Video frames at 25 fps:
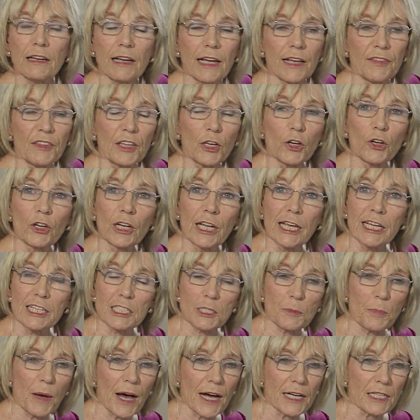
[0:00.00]
in the
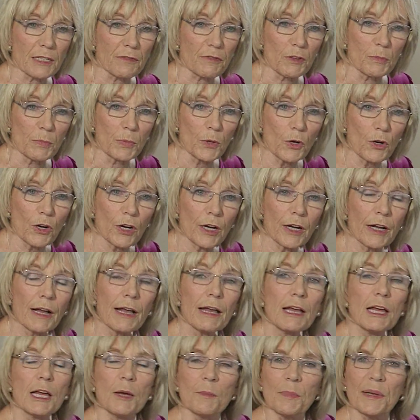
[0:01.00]
earliest part of the book,
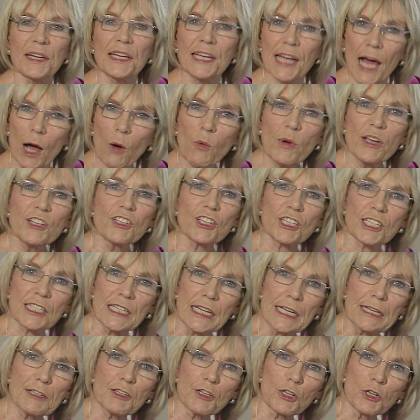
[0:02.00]
but now we just
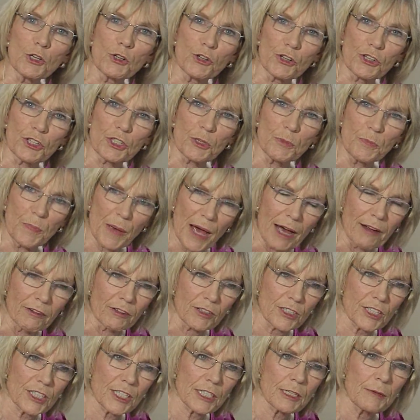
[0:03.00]
need to learn to
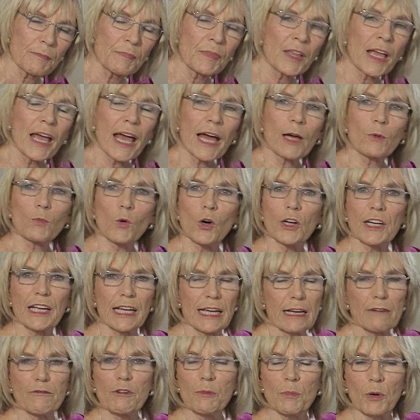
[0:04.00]
bounce. And what
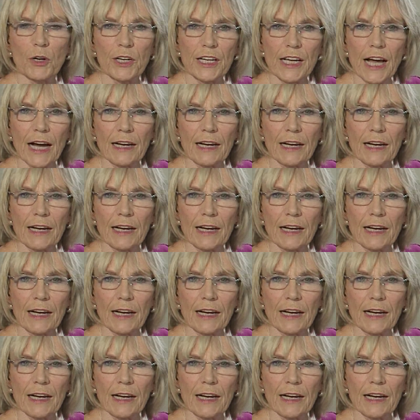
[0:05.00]
everybody